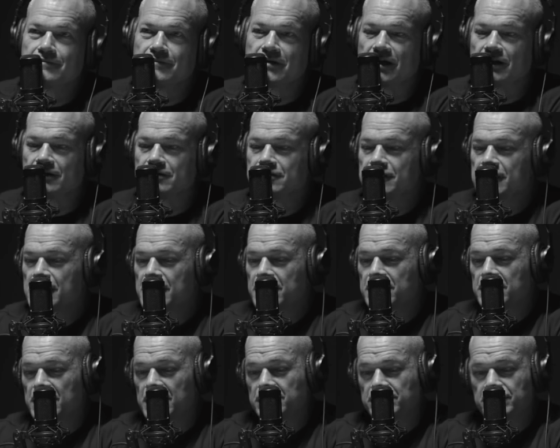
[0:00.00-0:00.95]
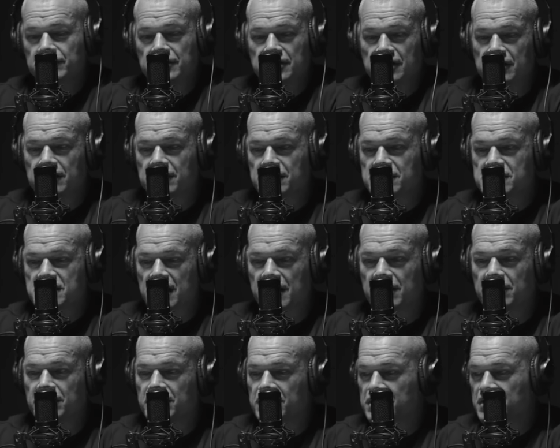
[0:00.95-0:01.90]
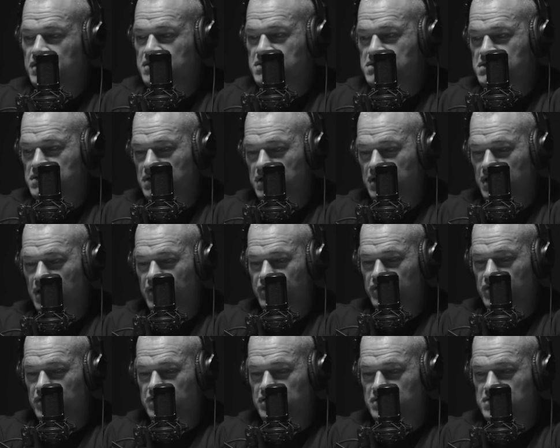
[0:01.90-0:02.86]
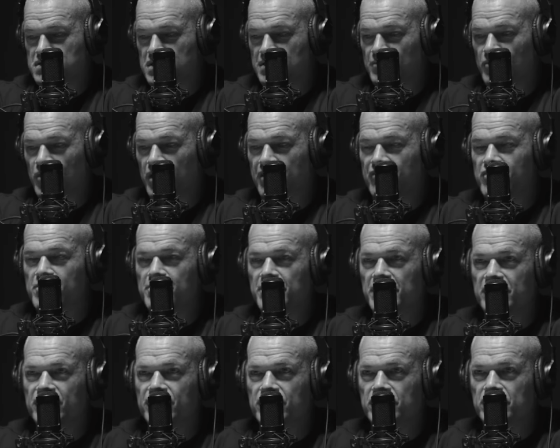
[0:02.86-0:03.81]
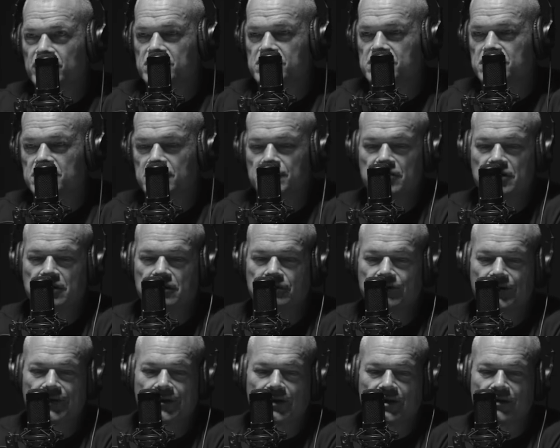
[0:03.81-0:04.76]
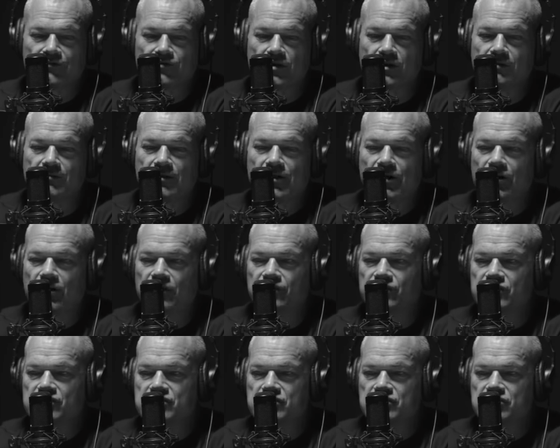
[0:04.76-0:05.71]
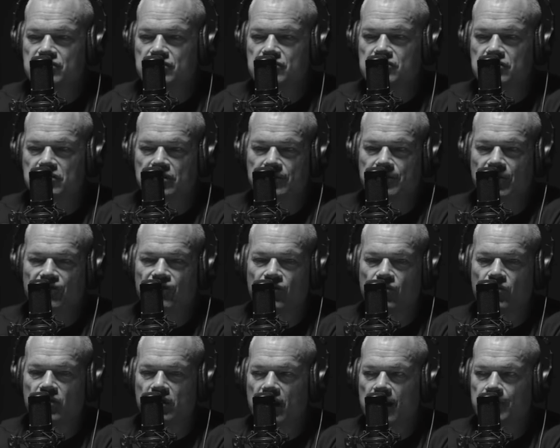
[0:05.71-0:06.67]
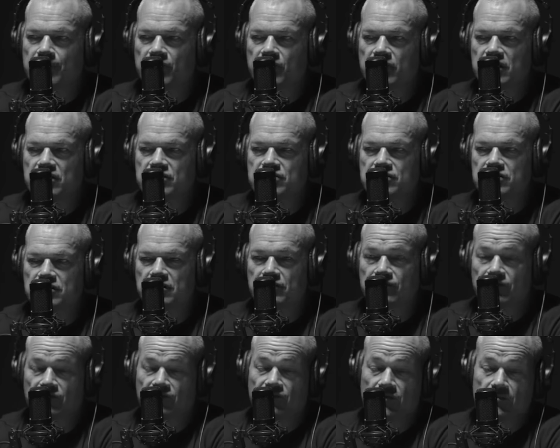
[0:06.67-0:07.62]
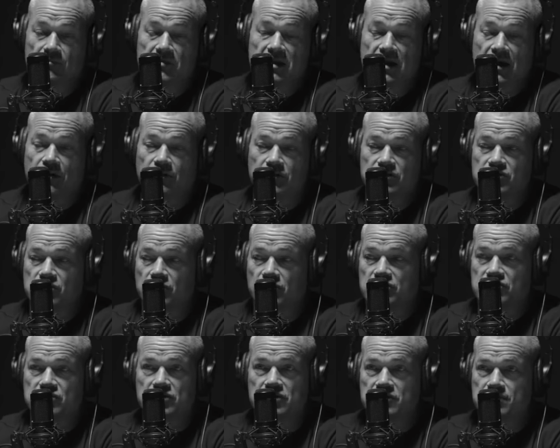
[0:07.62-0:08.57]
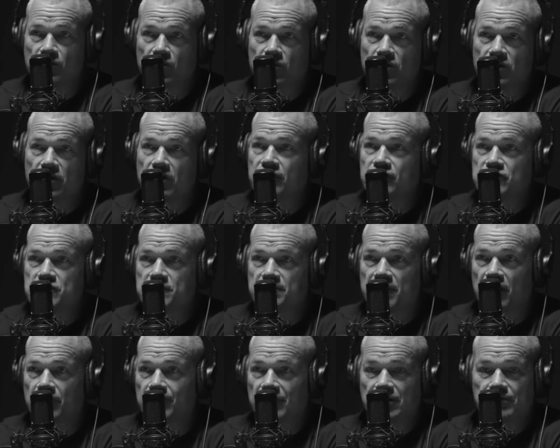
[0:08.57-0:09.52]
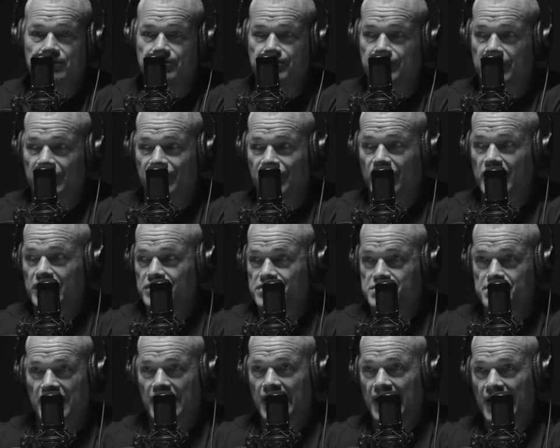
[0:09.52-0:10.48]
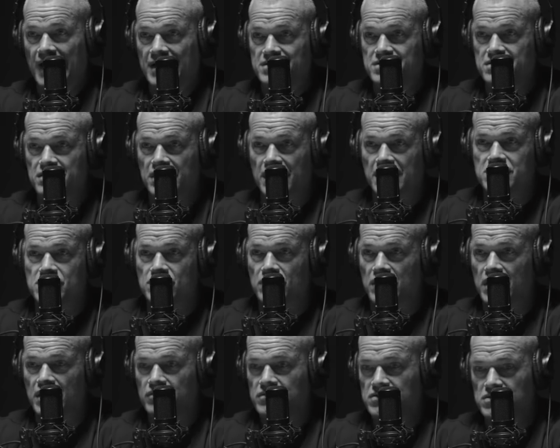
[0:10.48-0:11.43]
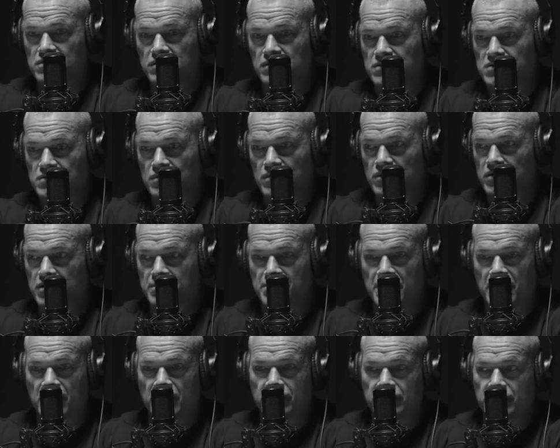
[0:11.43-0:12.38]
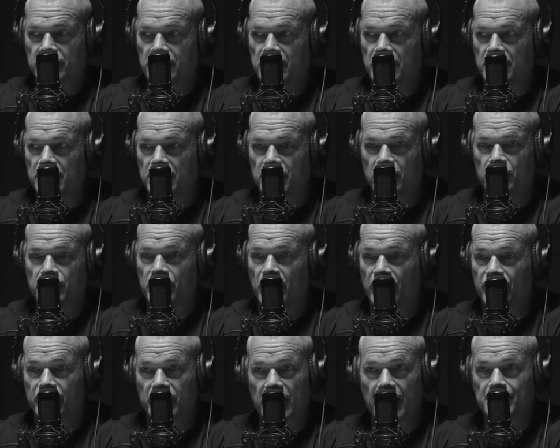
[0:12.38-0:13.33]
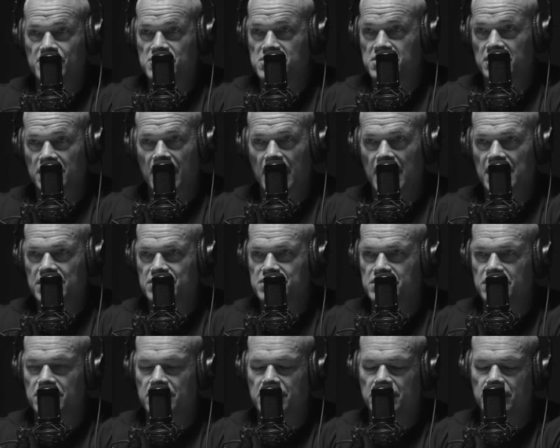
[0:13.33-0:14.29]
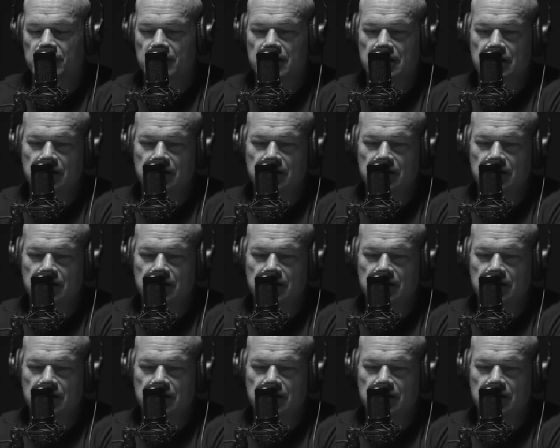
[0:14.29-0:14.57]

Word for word: Yeah, yeah, exactly. And that's, I think, the same way everybody feels. I mean, if you're going to be nervous, it's usually before an operation. And for me, I was always just more nervous about my friends, my guys. That's what I was always worried about. Hey, I hope nothing happens to the guys, you know.